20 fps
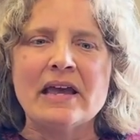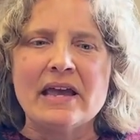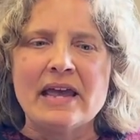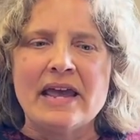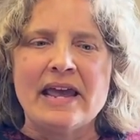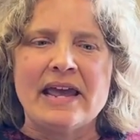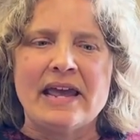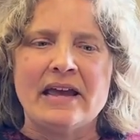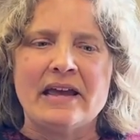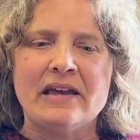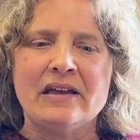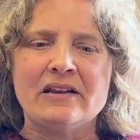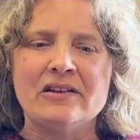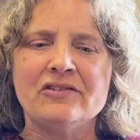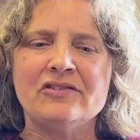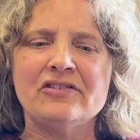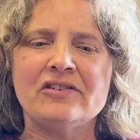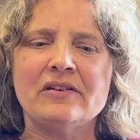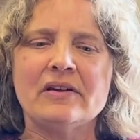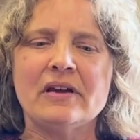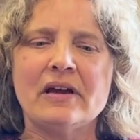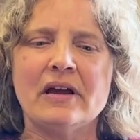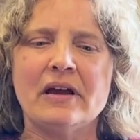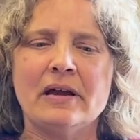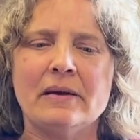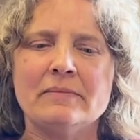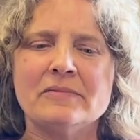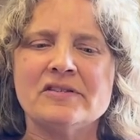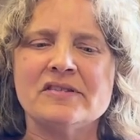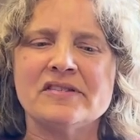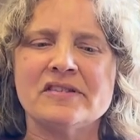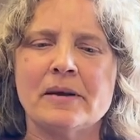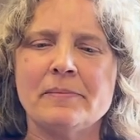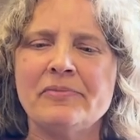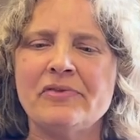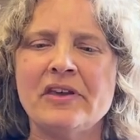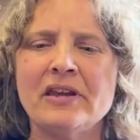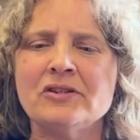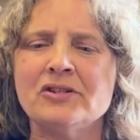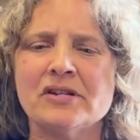And
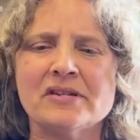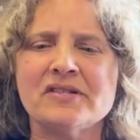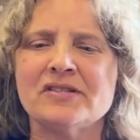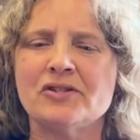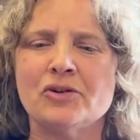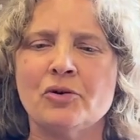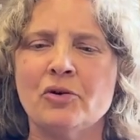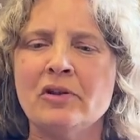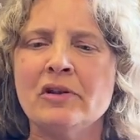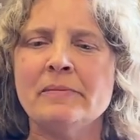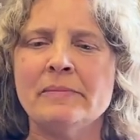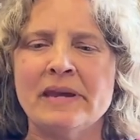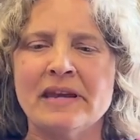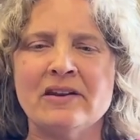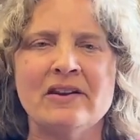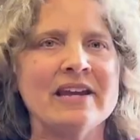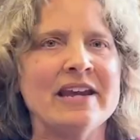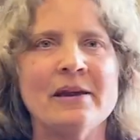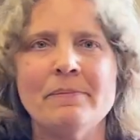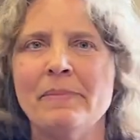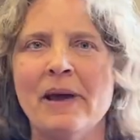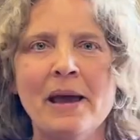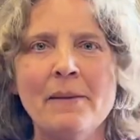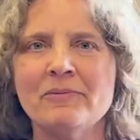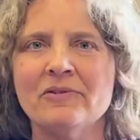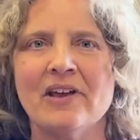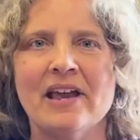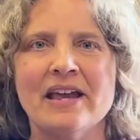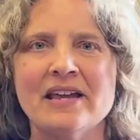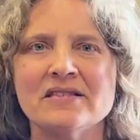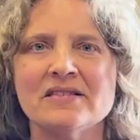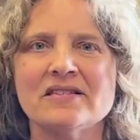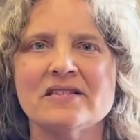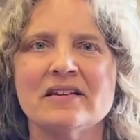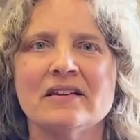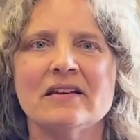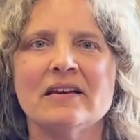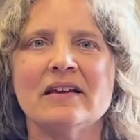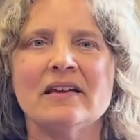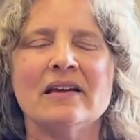something just told me to get baptized.
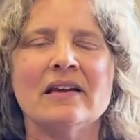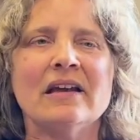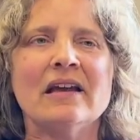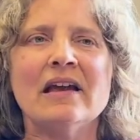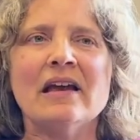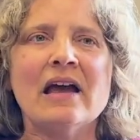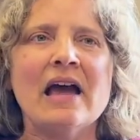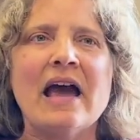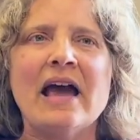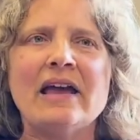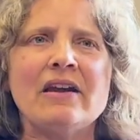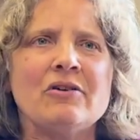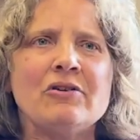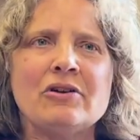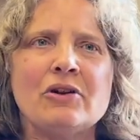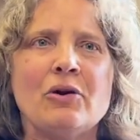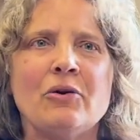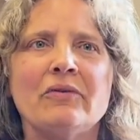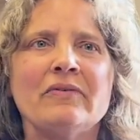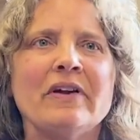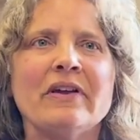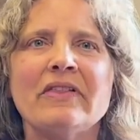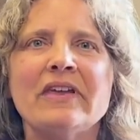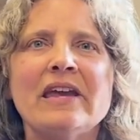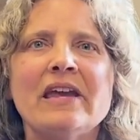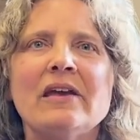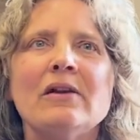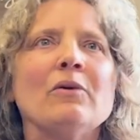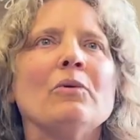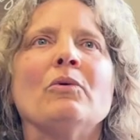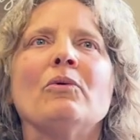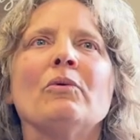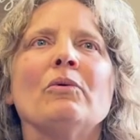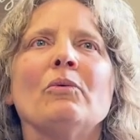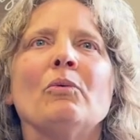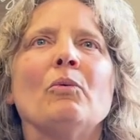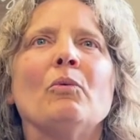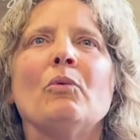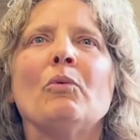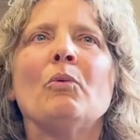I don't know really
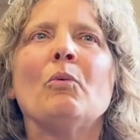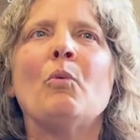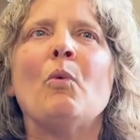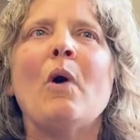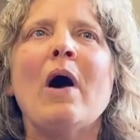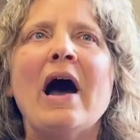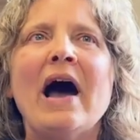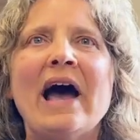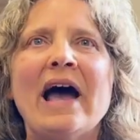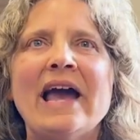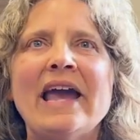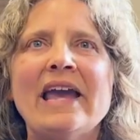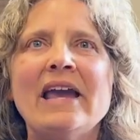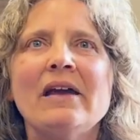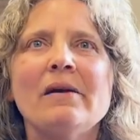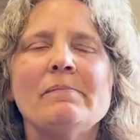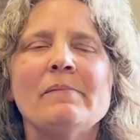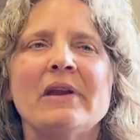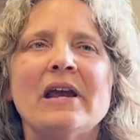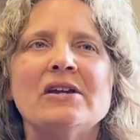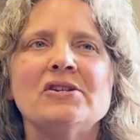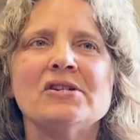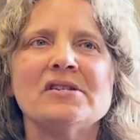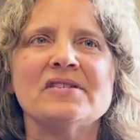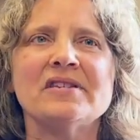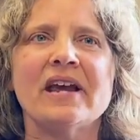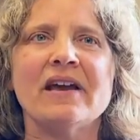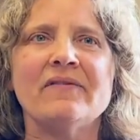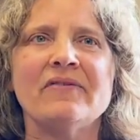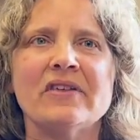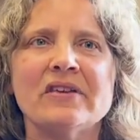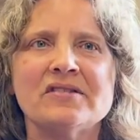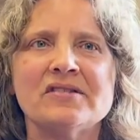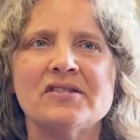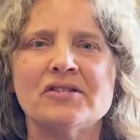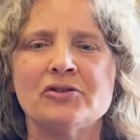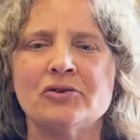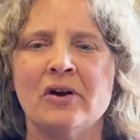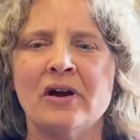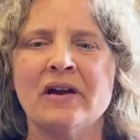why, but I just have this
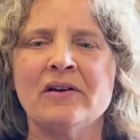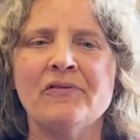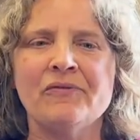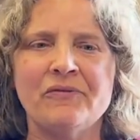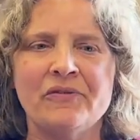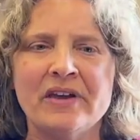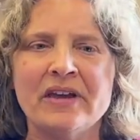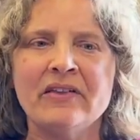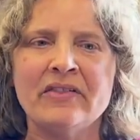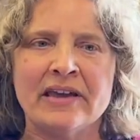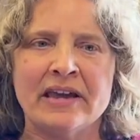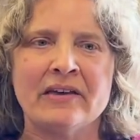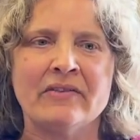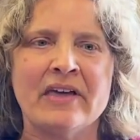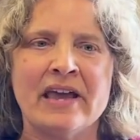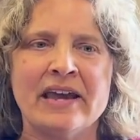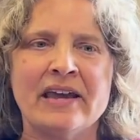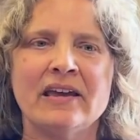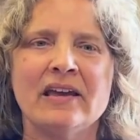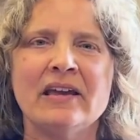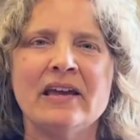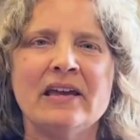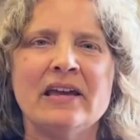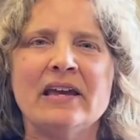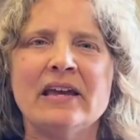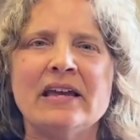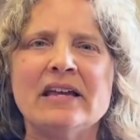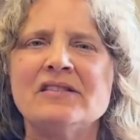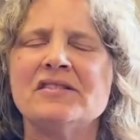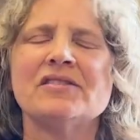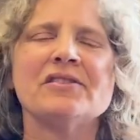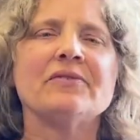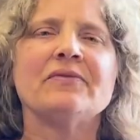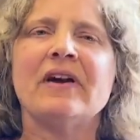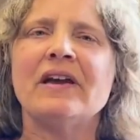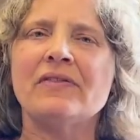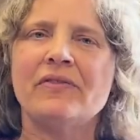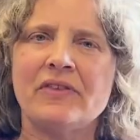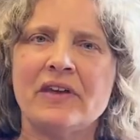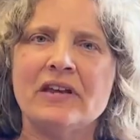strong feeling like it's the
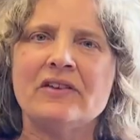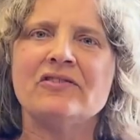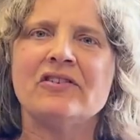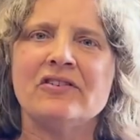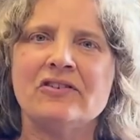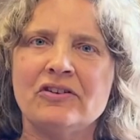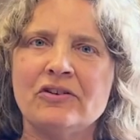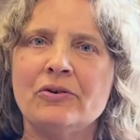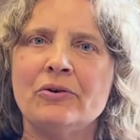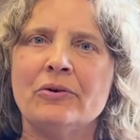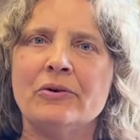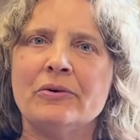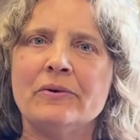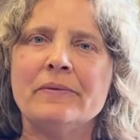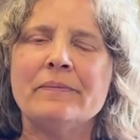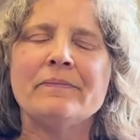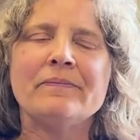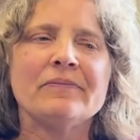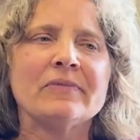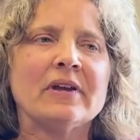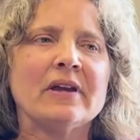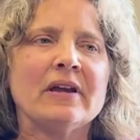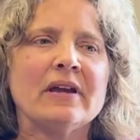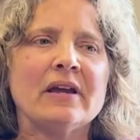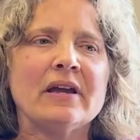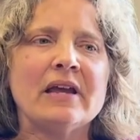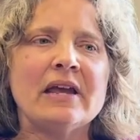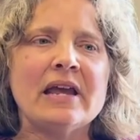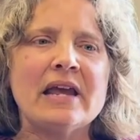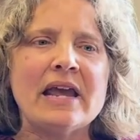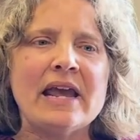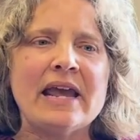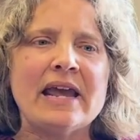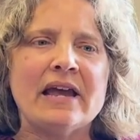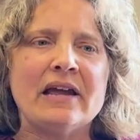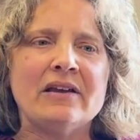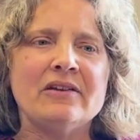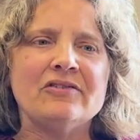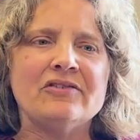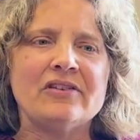right thing to do.
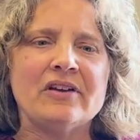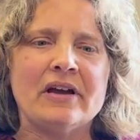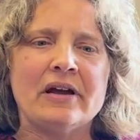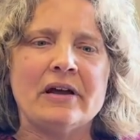And